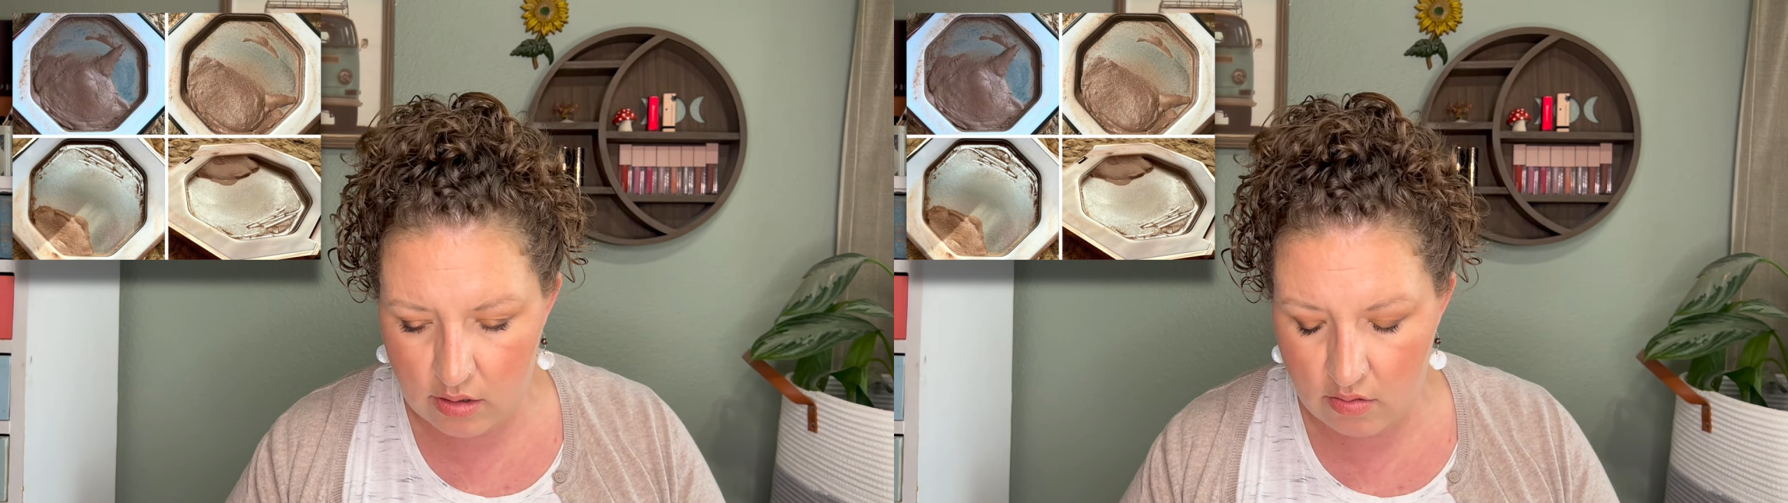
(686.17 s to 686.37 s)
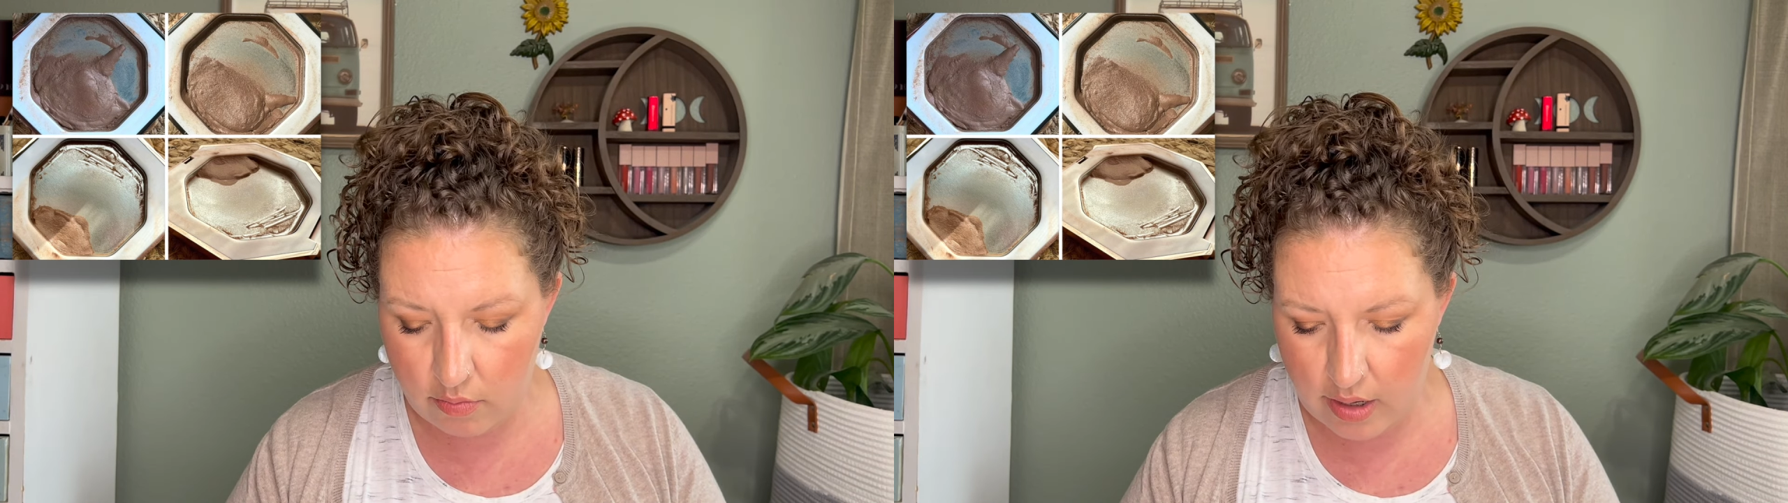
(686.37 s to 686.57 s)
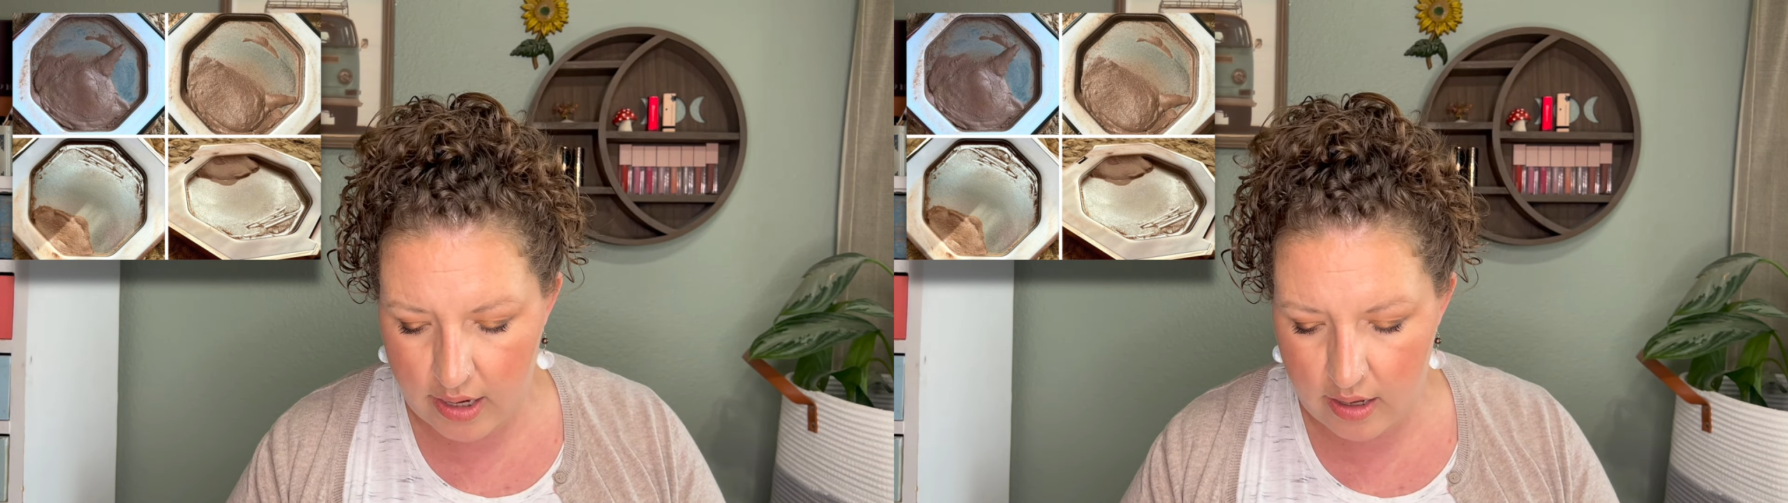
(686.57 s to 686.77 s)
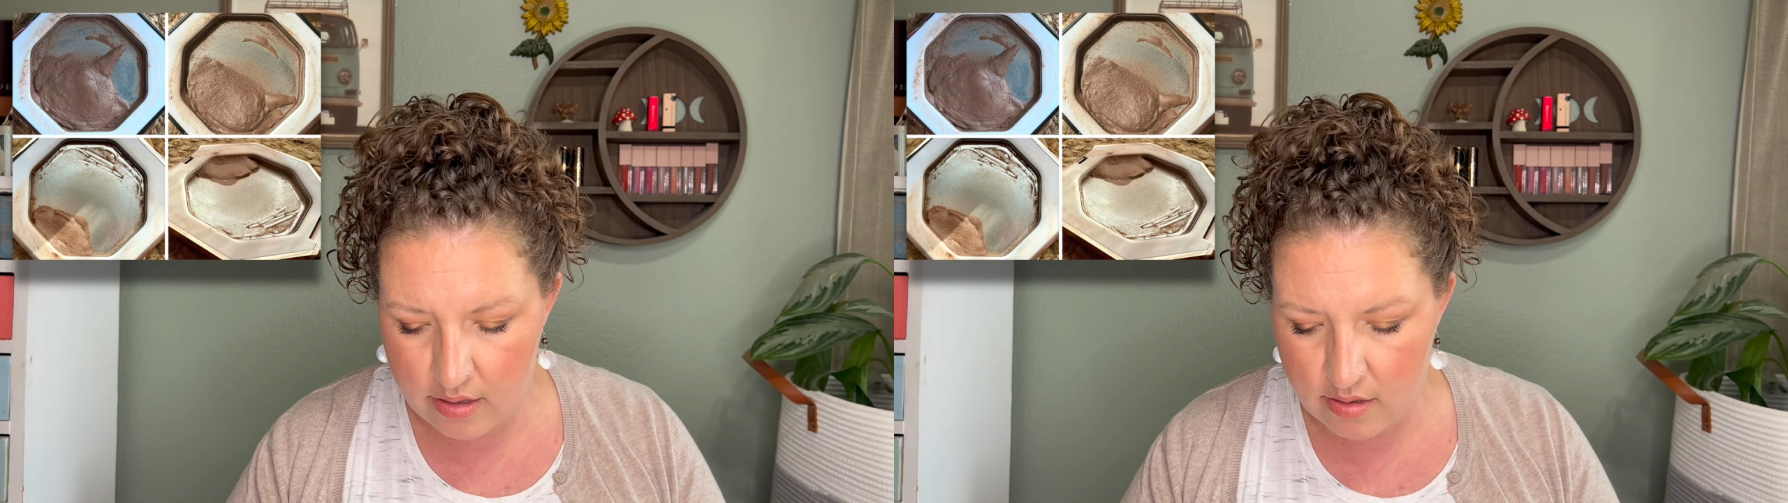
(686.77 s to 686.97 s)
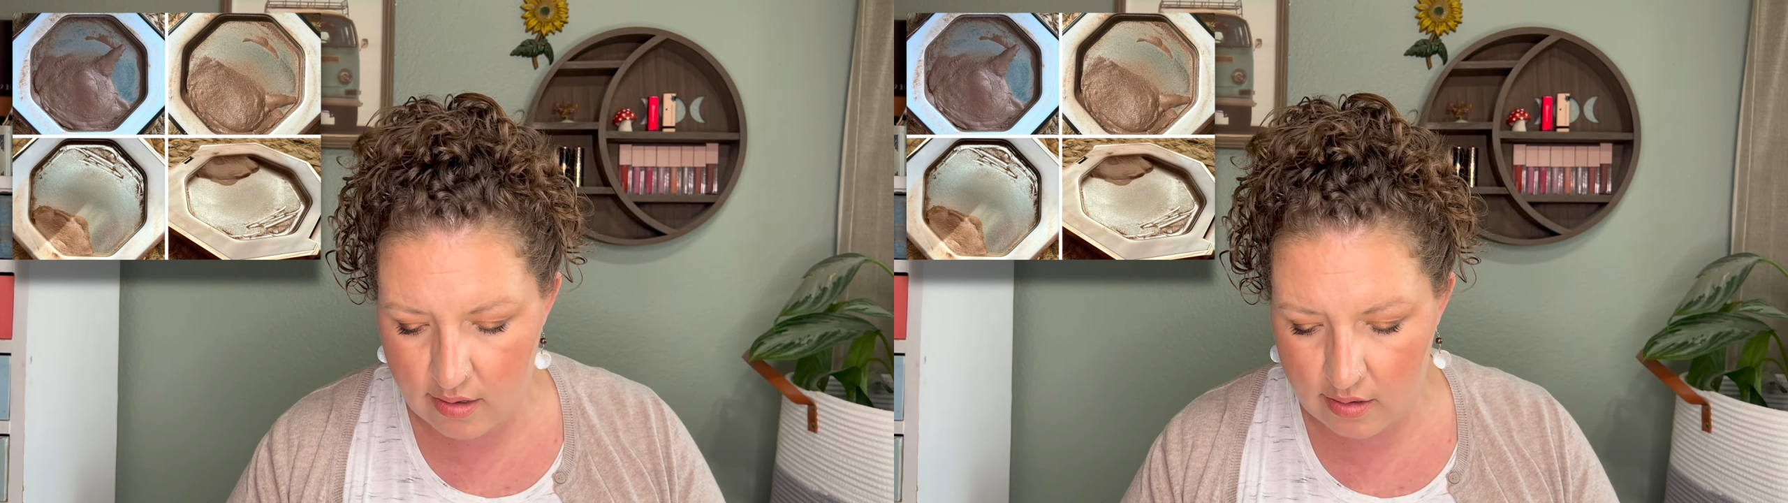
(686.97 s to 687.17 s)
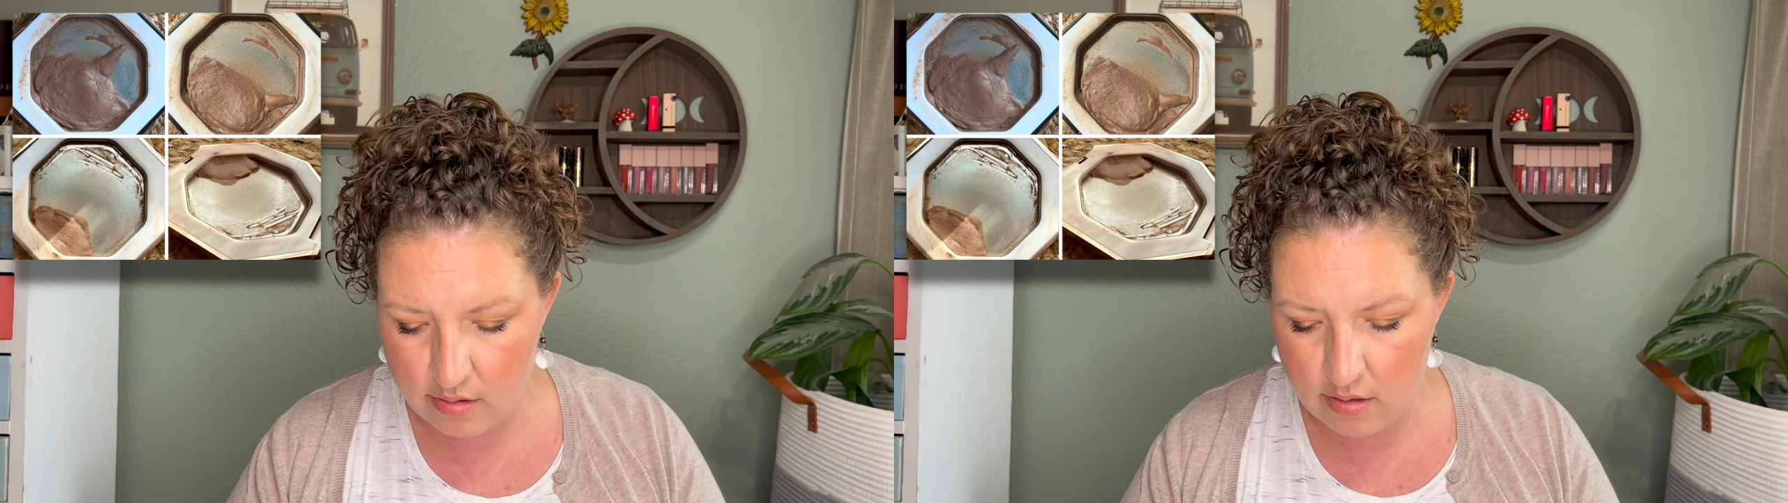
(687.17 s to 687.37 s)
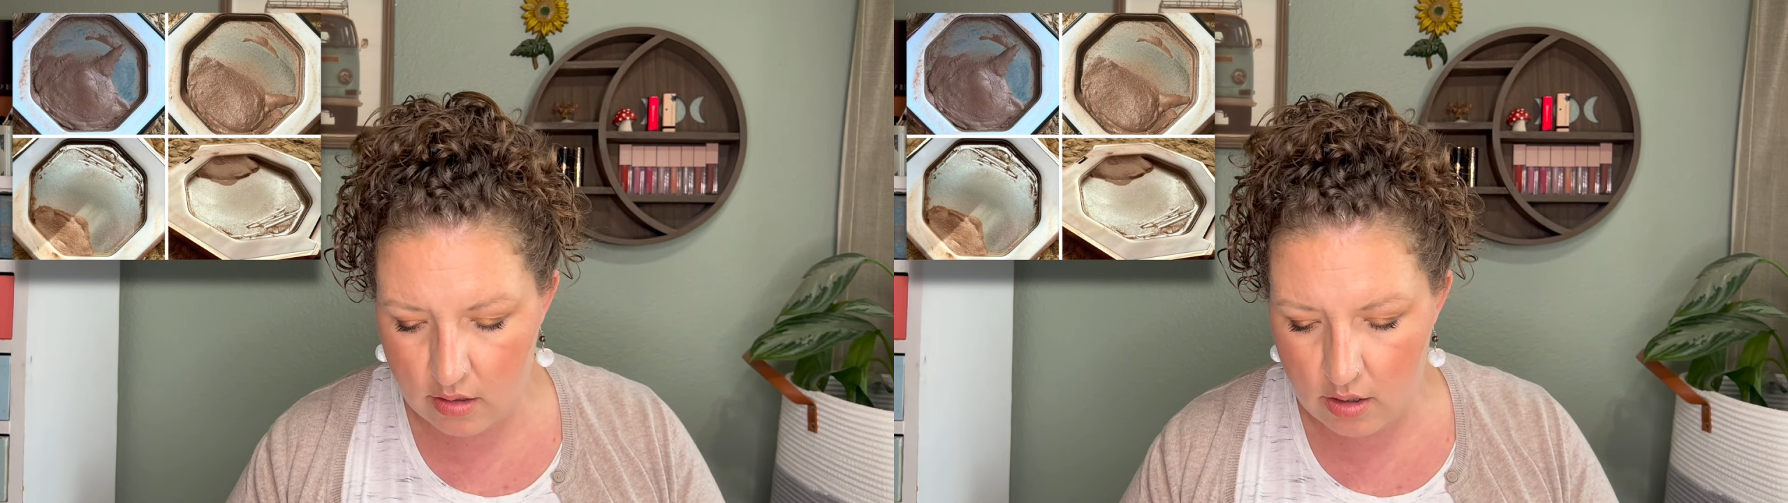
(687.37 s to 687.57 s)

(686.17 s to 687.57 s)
this right, it sounds,